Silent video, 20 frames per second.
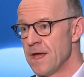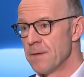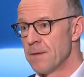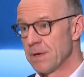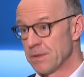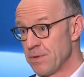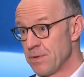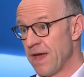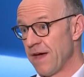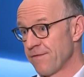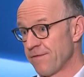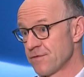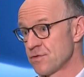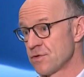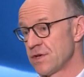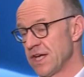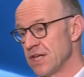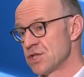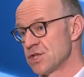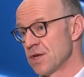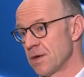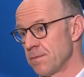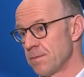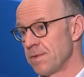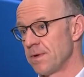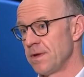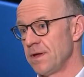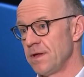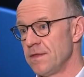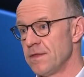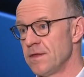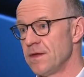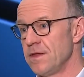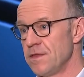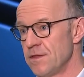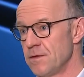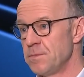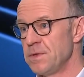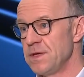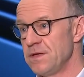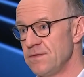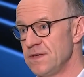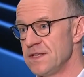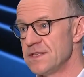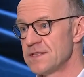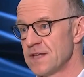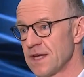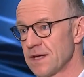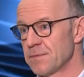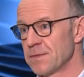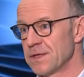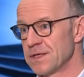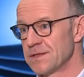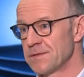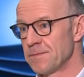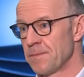But we have to catch up in, in the BEV segment.